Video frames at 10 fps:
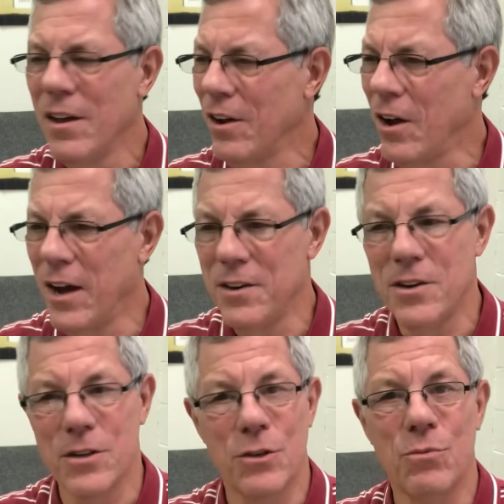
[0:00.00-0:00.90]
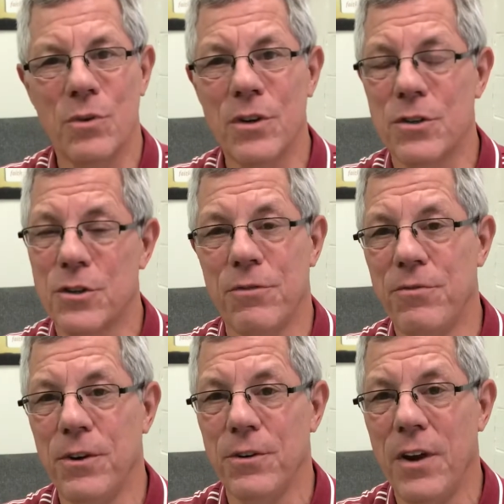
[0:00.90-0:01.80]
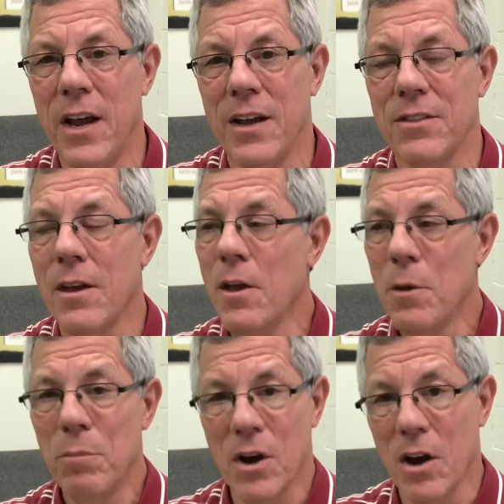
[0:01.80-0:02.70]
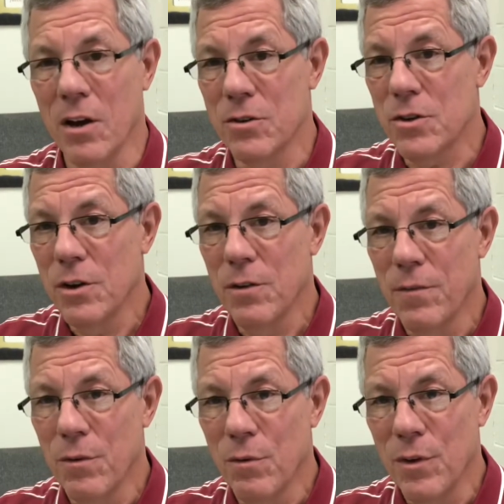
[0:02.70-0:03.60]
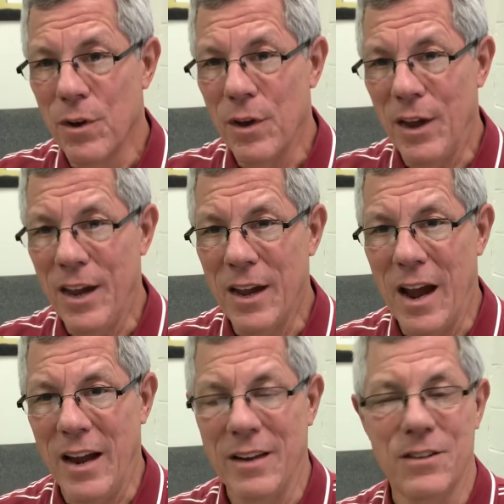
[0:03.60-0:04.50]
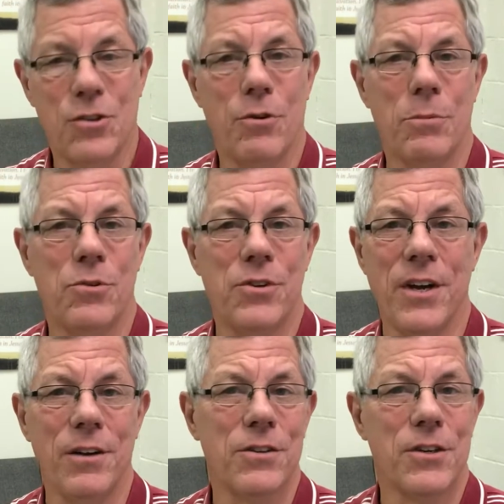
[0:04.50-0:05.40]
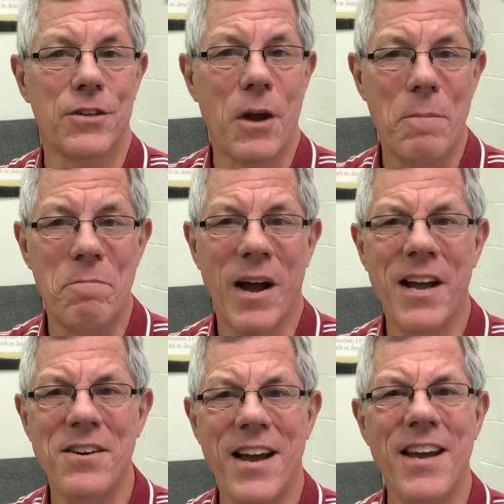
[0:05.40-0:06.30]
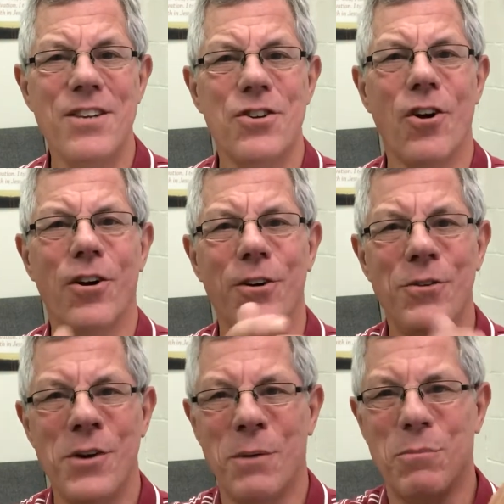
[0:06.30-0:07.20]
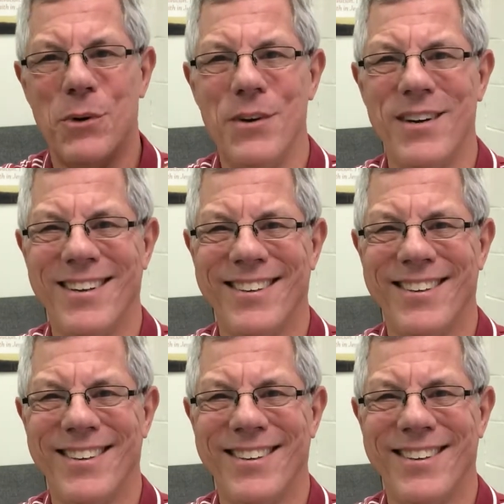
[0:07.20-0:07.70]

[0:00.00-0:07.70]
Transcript: God doesn't want us to fear death because he, the scripture tells us, my days are numbered.